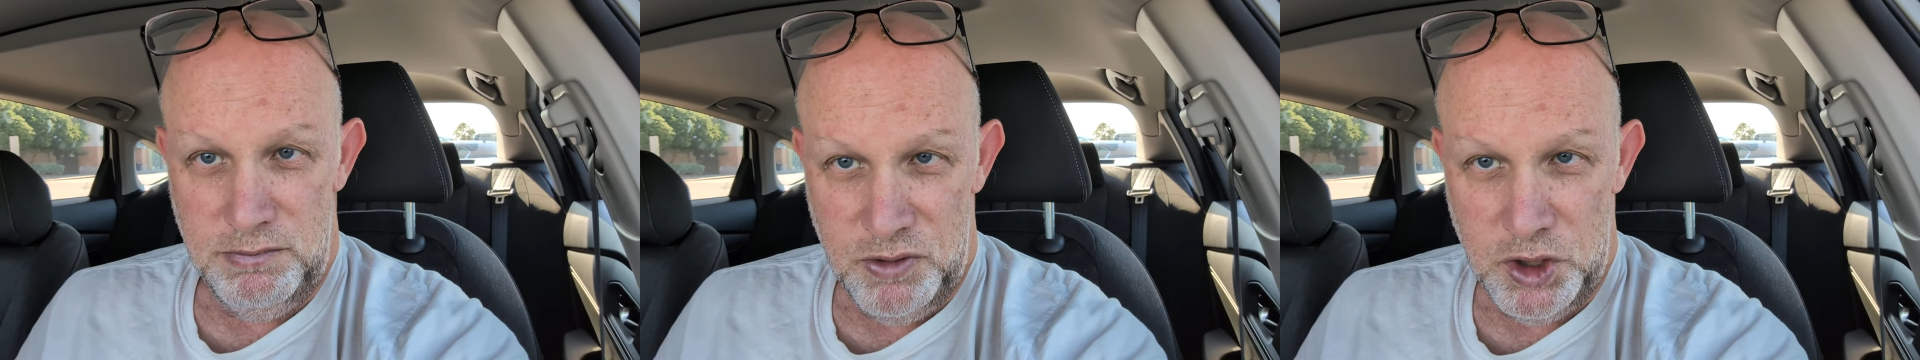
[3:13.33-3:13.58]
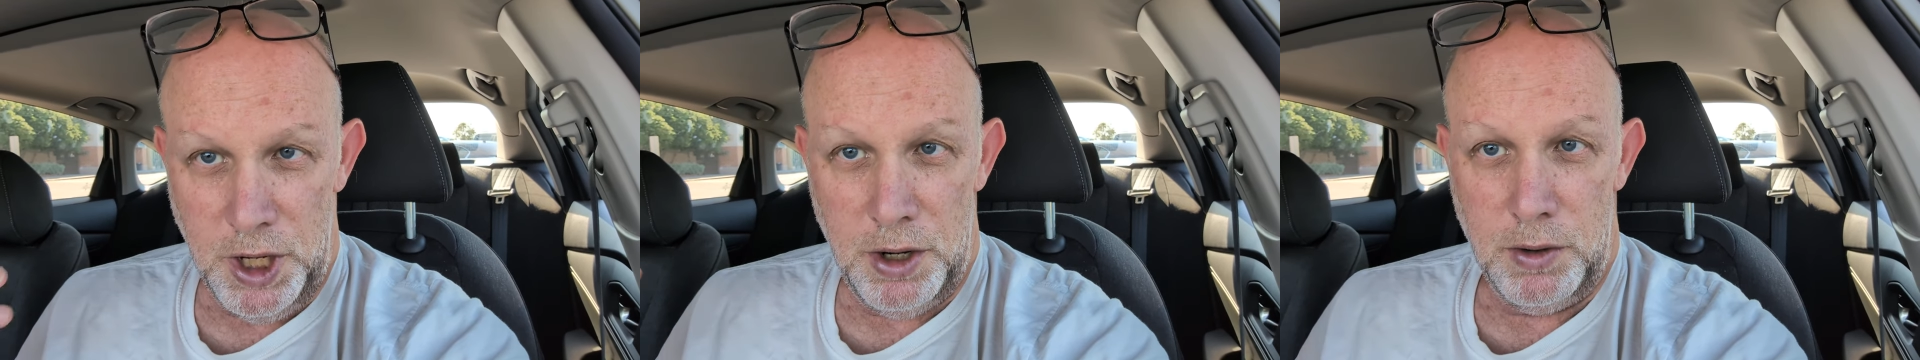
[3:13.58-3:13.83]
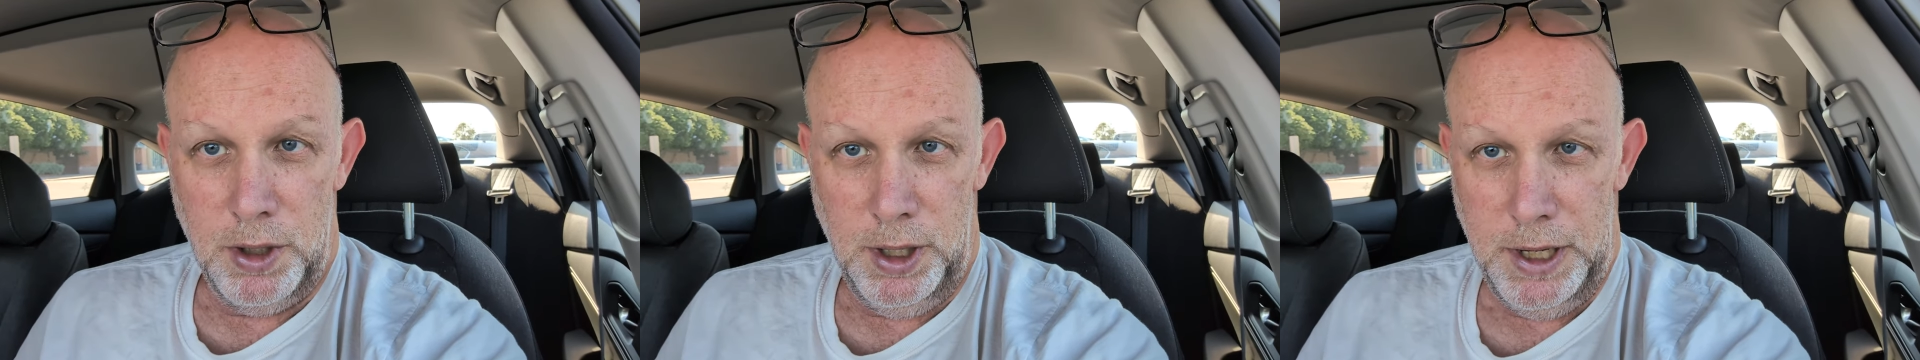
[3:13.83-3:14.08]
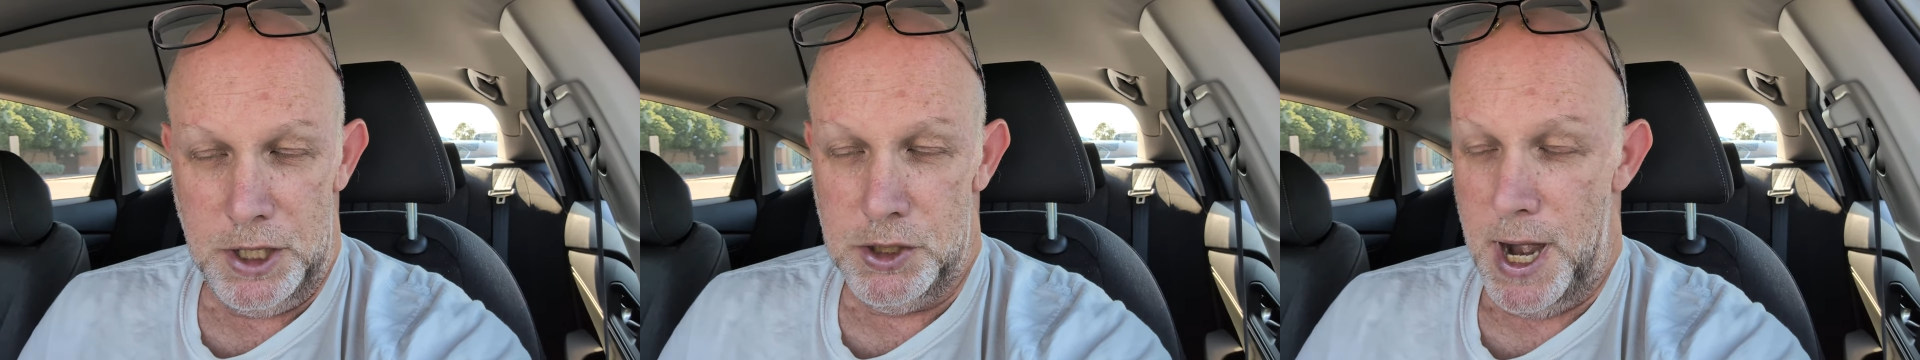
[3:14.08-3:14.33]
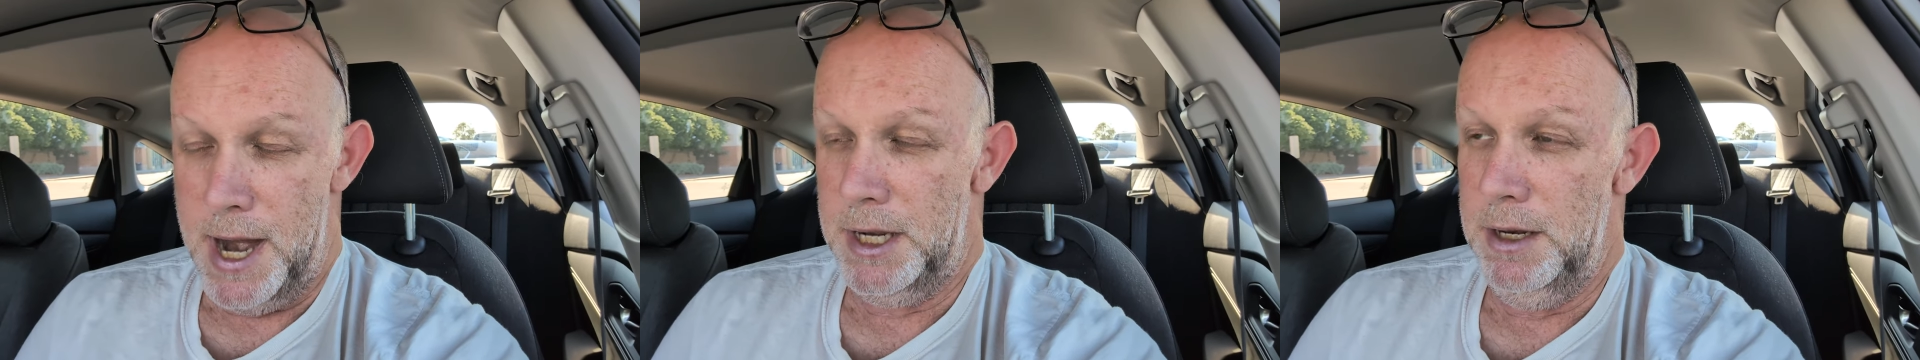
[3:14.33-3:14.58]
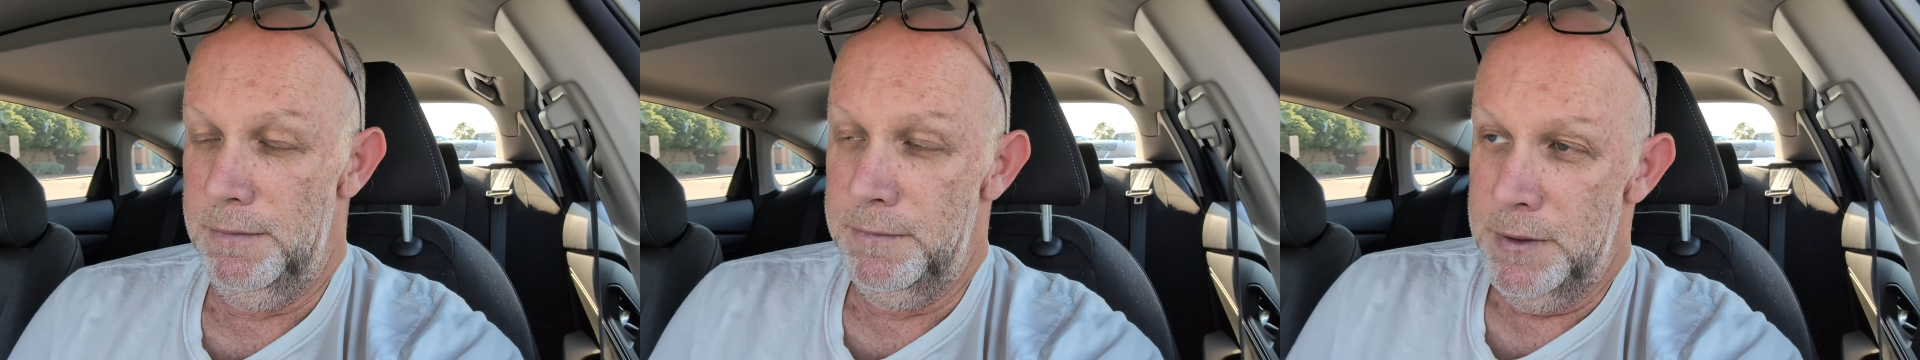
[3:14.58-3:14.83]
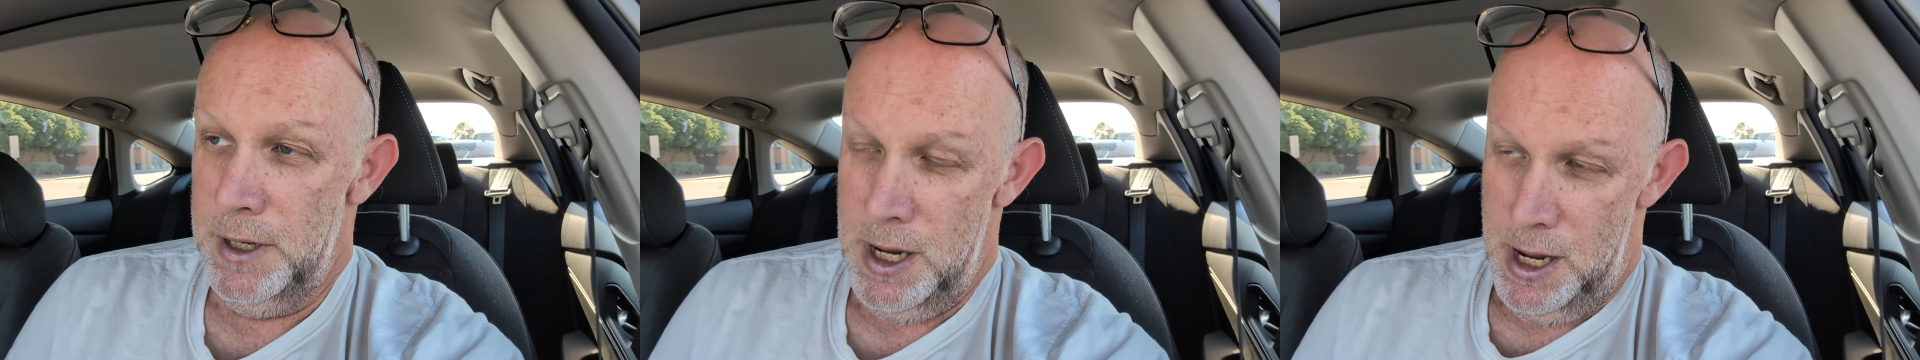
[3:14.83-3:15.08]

generally attractive.